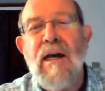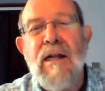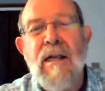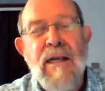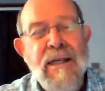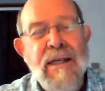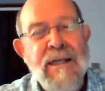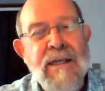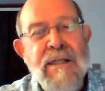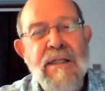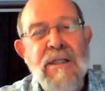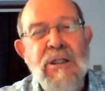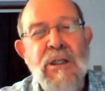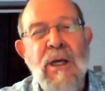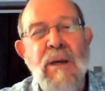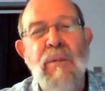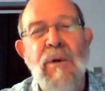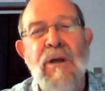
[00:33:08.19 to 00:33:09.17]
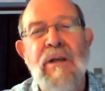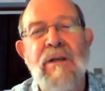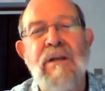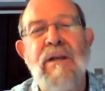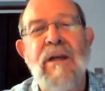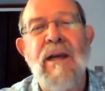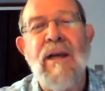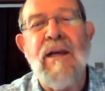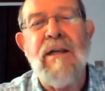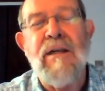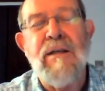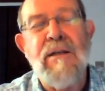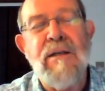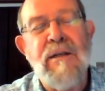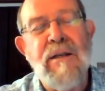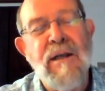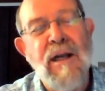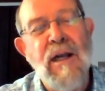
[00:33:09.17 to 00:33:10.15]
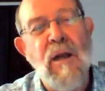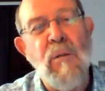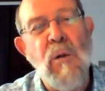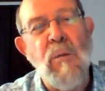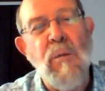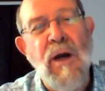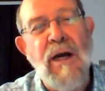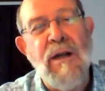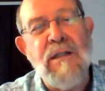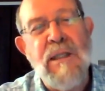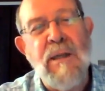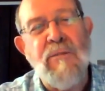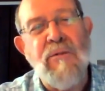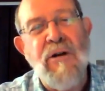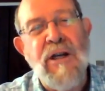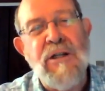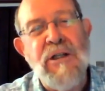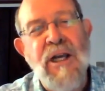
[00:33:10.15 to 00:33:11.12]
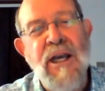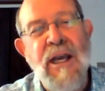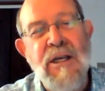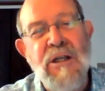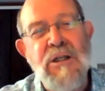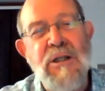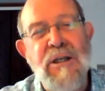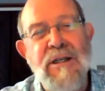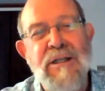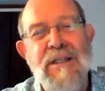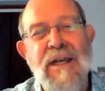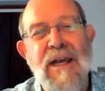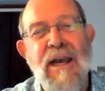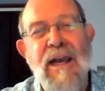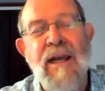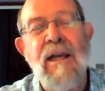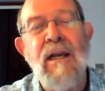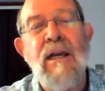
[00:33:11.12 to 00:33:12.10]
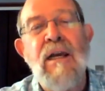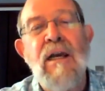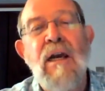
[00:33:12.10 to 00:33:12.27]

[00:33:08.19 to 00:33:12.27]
leadership in the Global Partnership for Education are saying,